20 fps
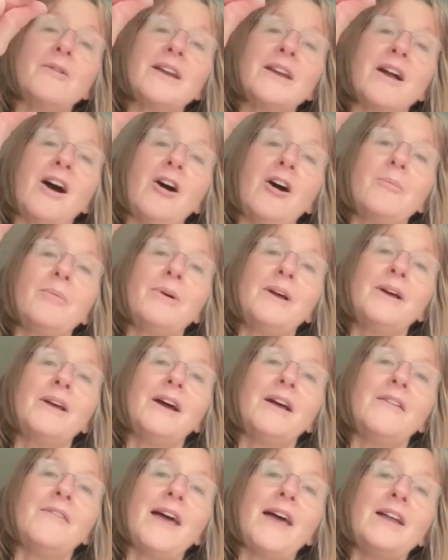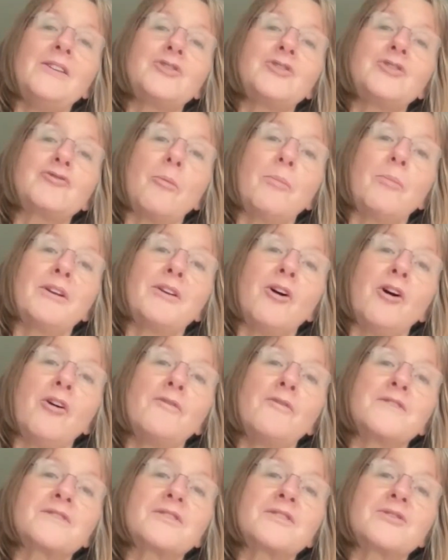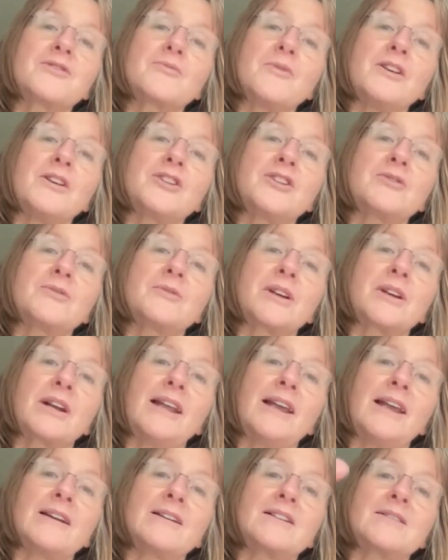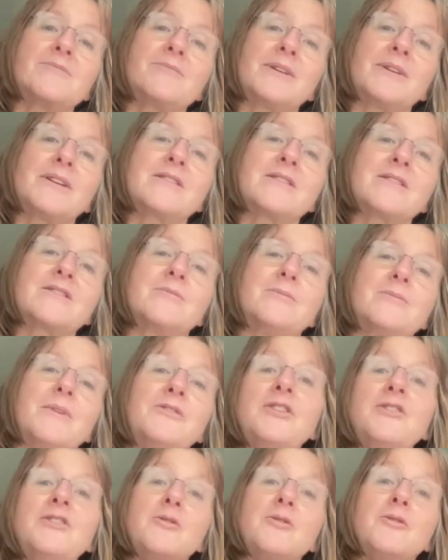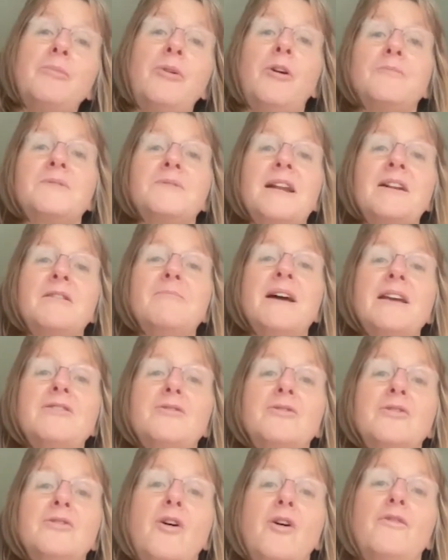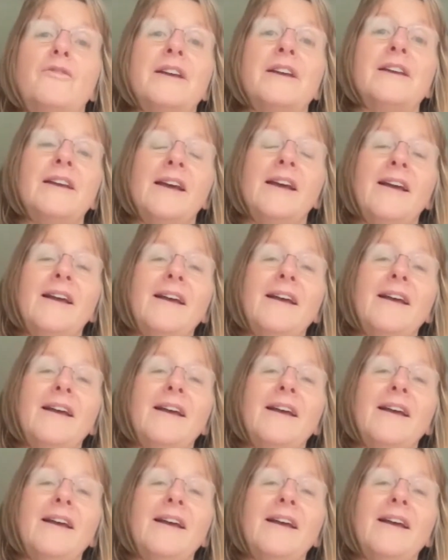up and then dropping off as the switch clicked, because and you could pop down and make your coffee.